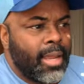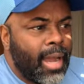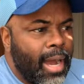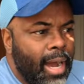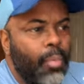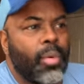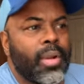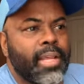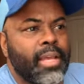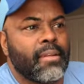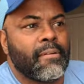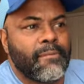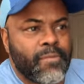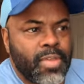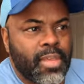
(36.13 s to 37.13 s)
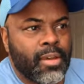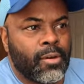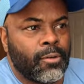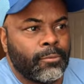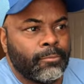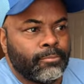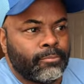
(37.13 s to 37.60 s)
I want to get a
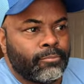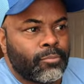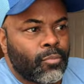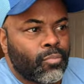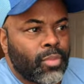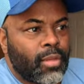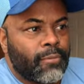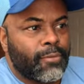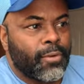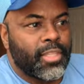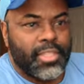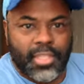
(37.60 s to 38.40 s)
feel for the